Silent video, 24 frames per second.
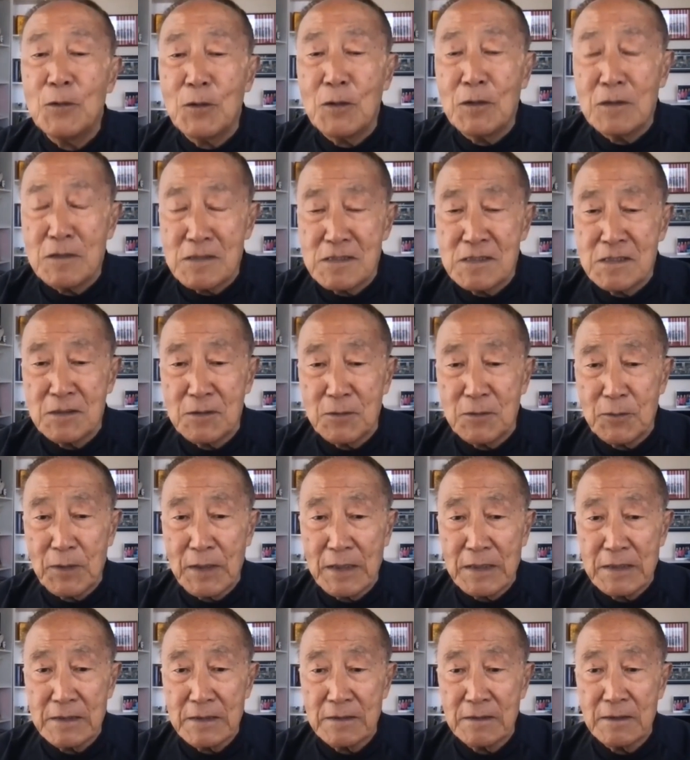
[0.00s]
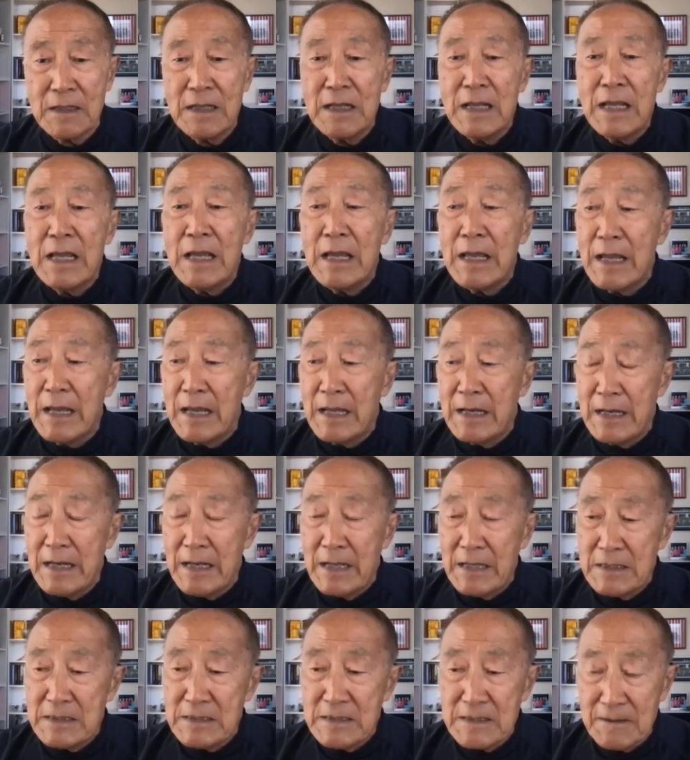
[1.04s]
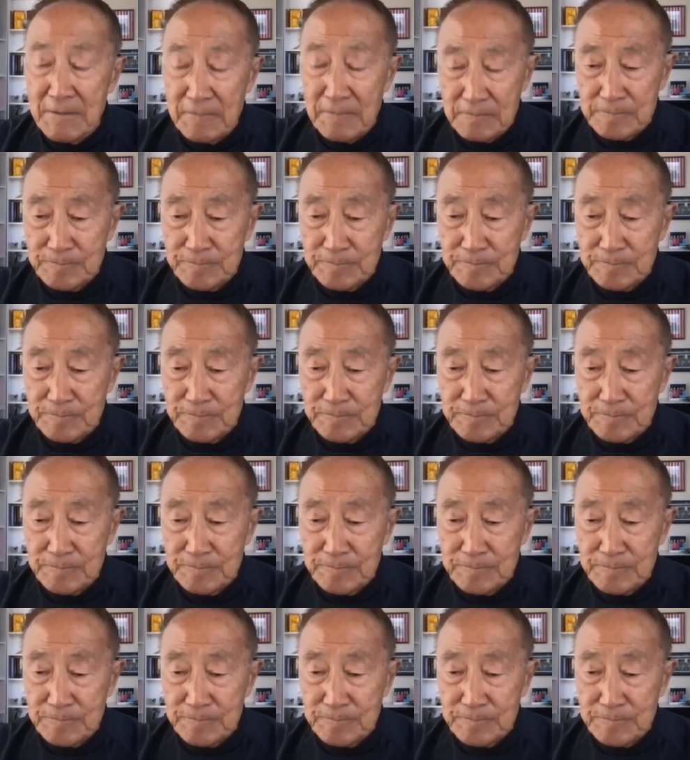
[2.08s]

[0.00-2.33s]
consideration, it is